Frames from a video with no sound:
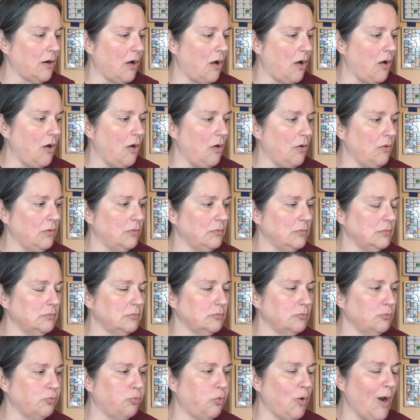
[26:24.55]
all
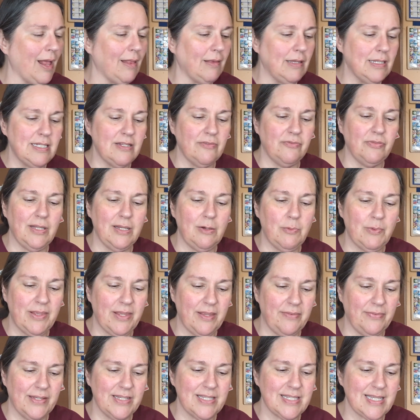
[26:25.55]
relatively
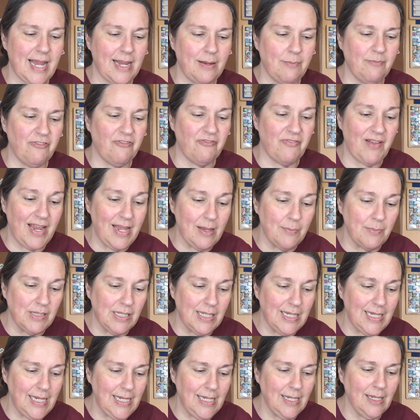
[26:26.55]
within the same
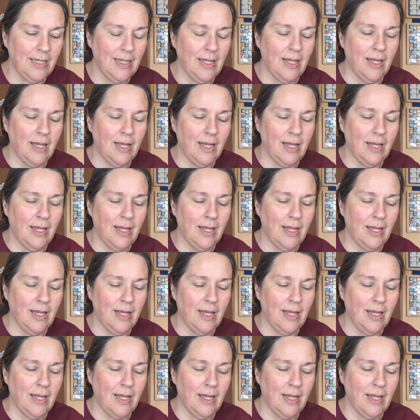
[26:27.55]
family,